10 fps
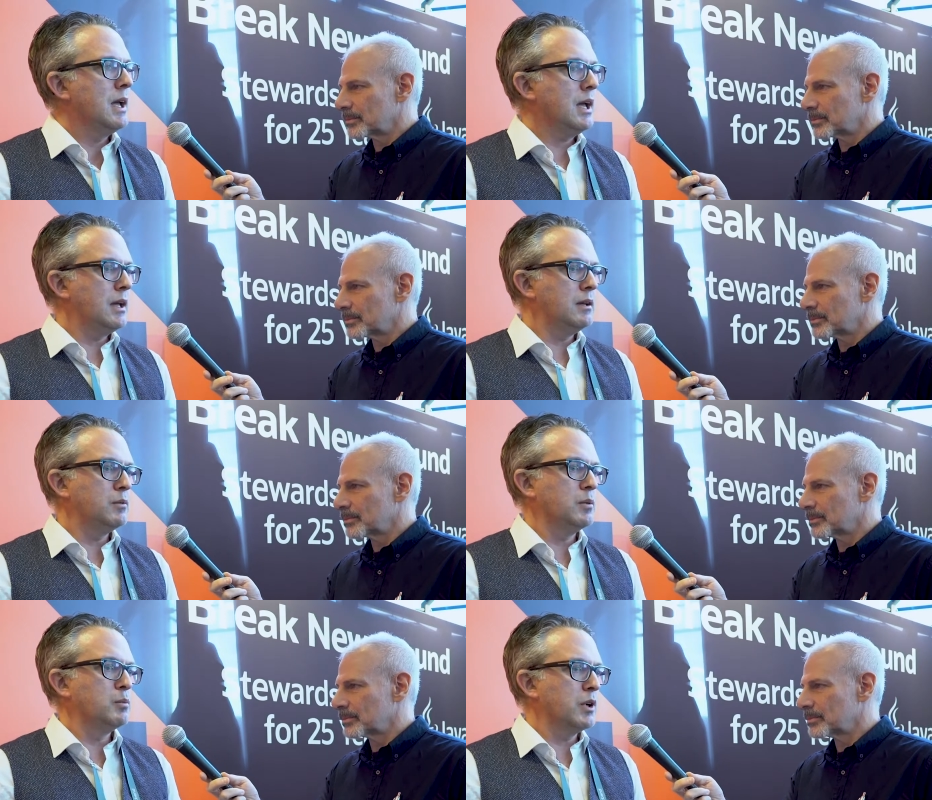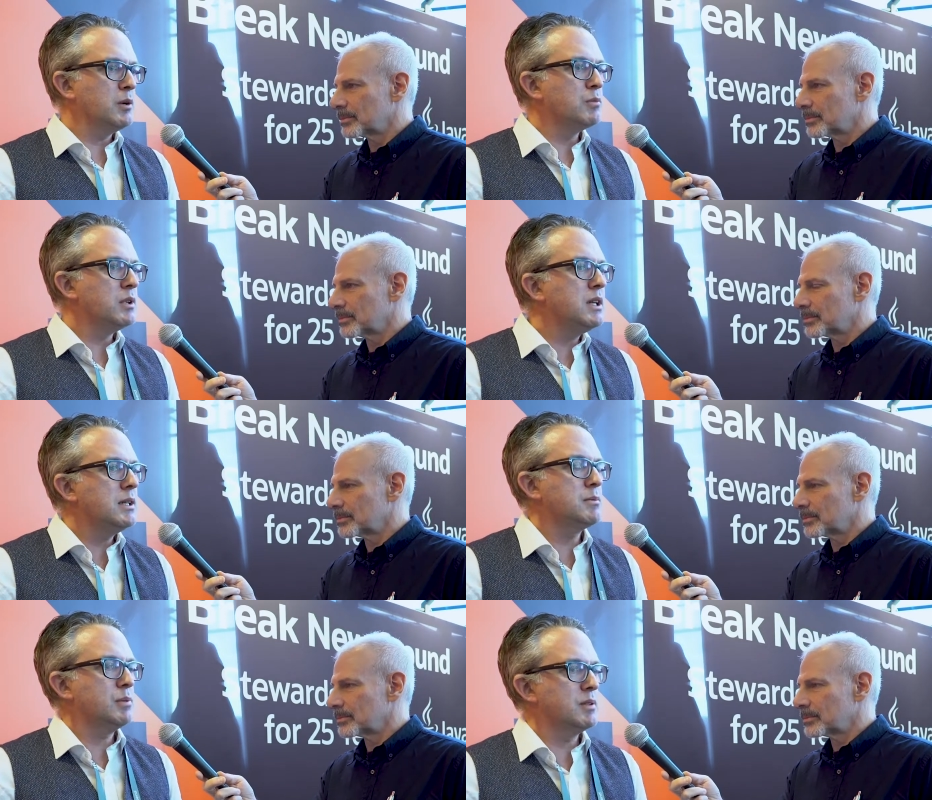Speaker 1: and when I'm ready
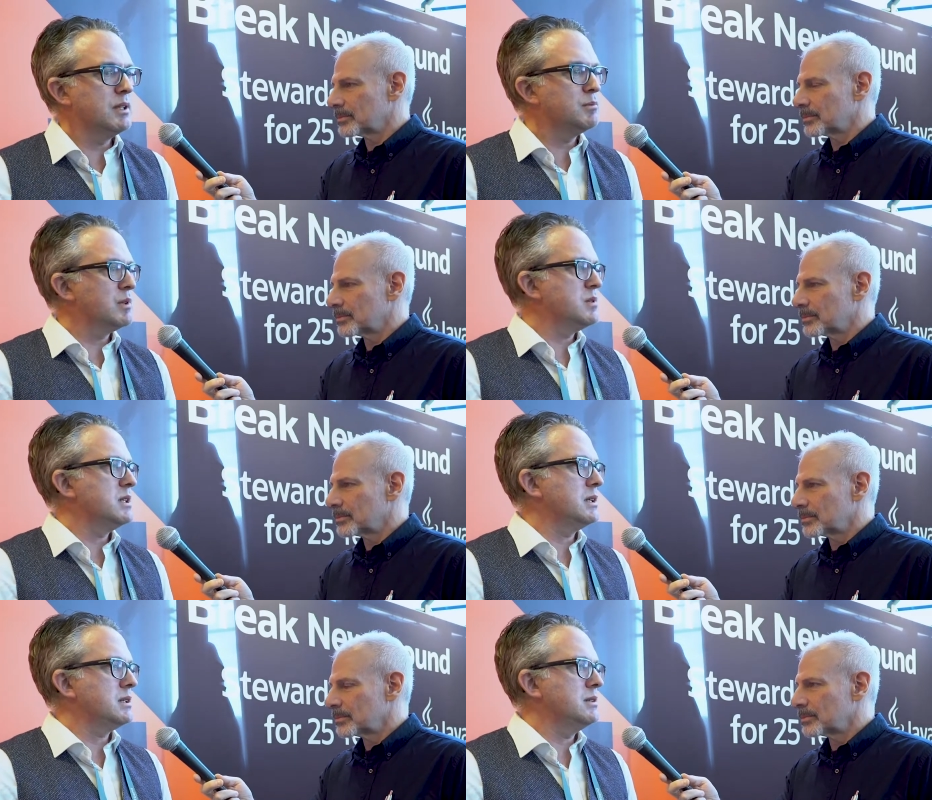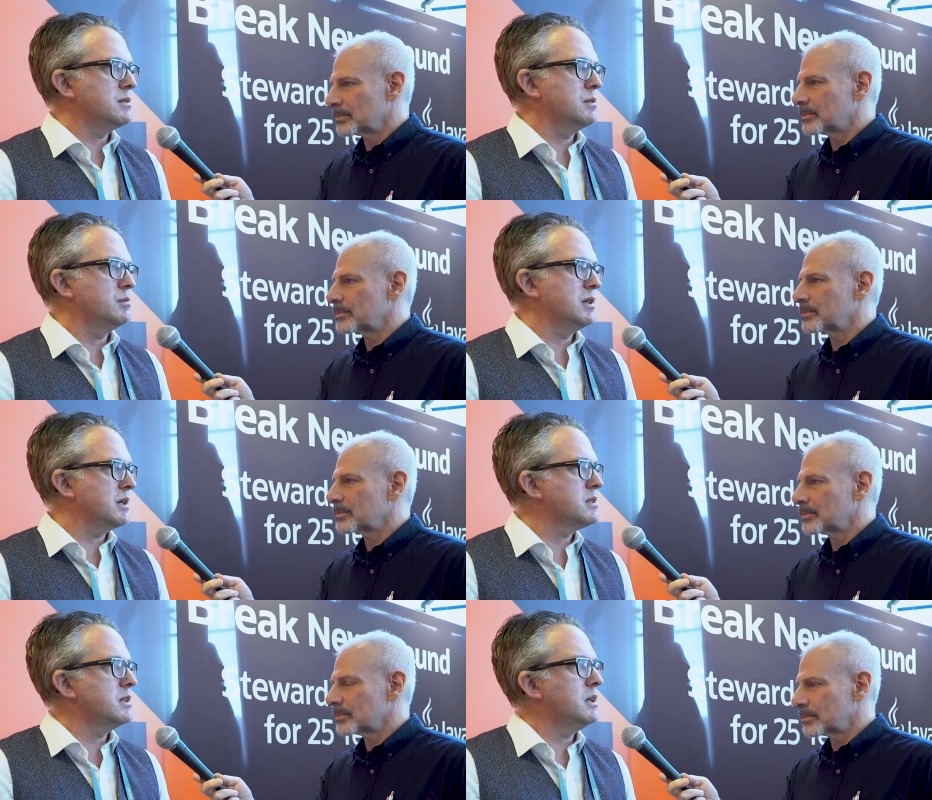to put that project into
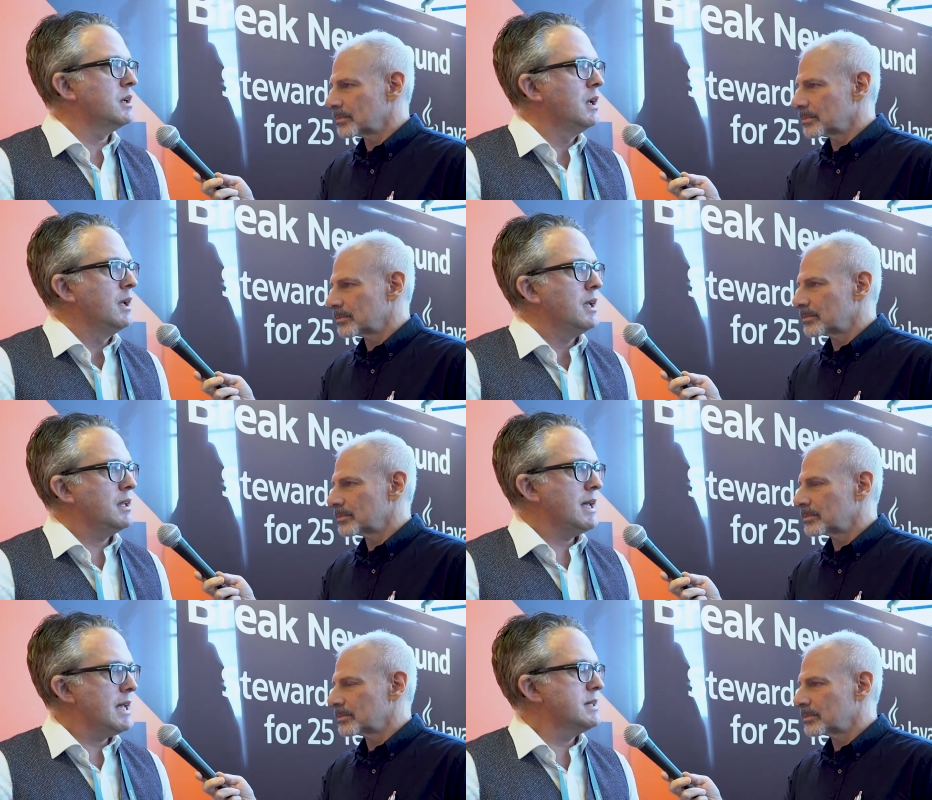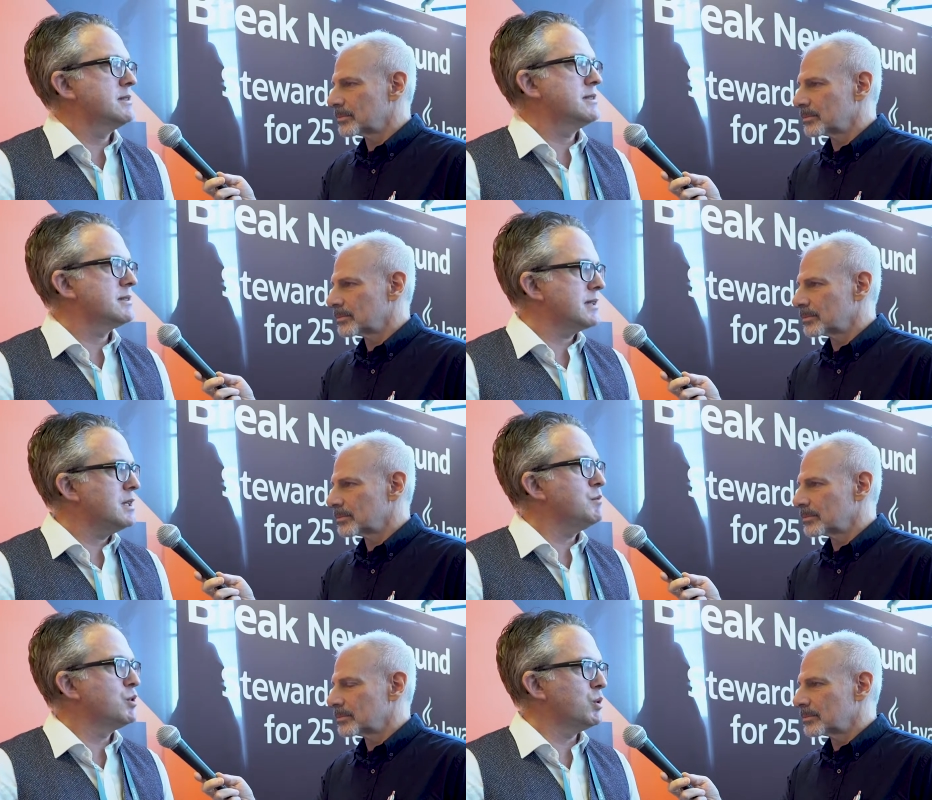production, it has the
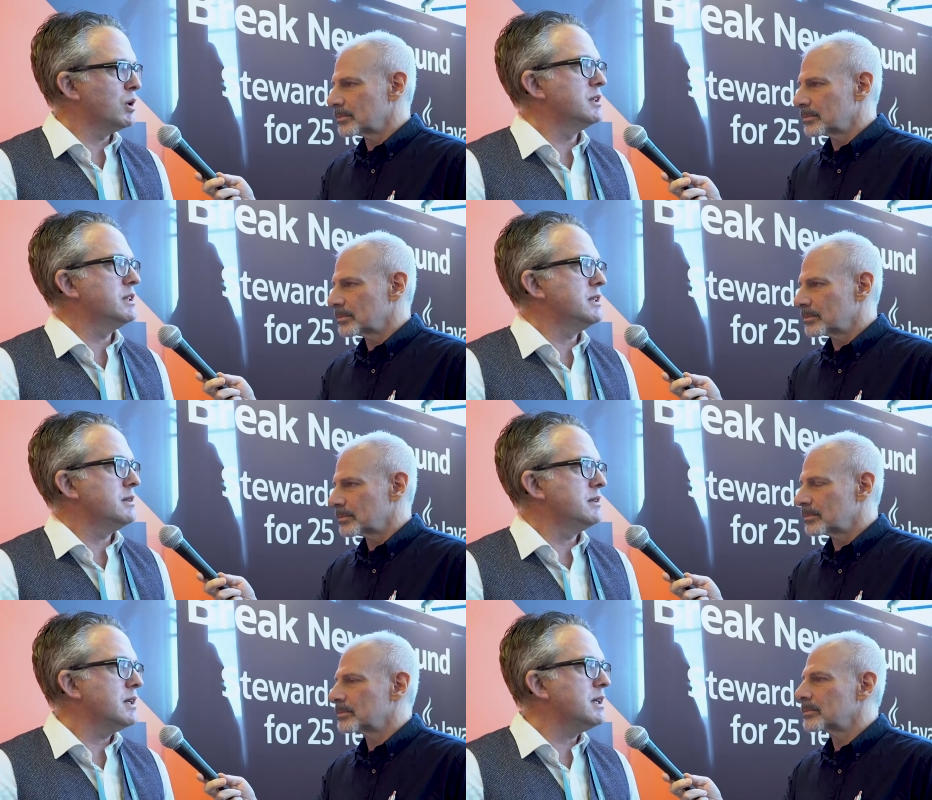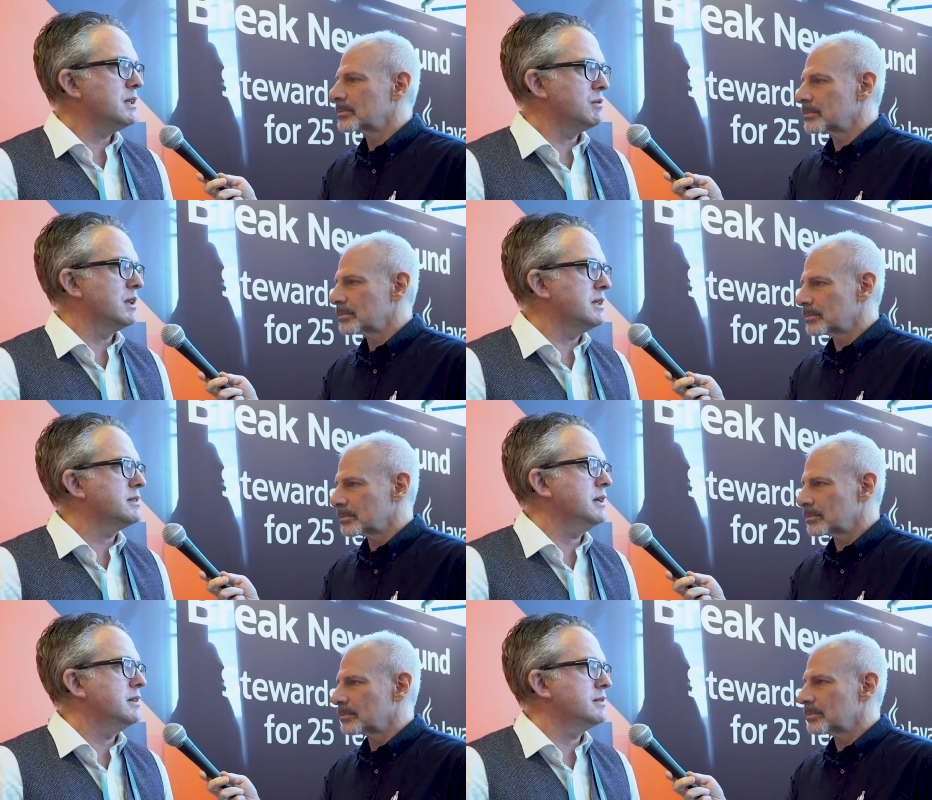same quality that any release
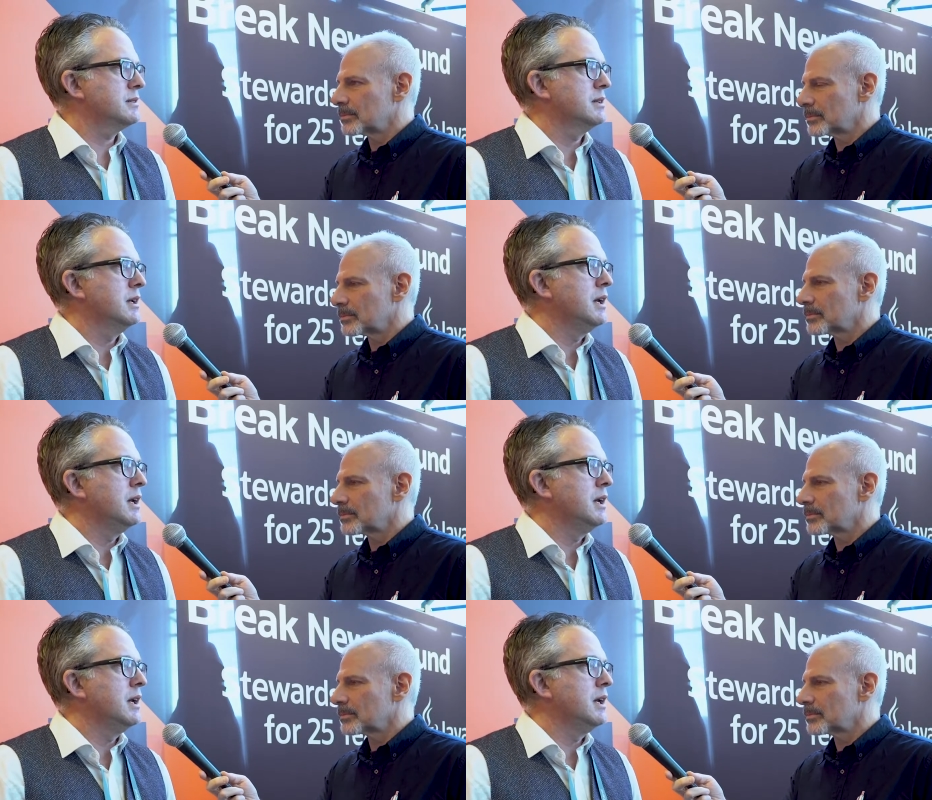has.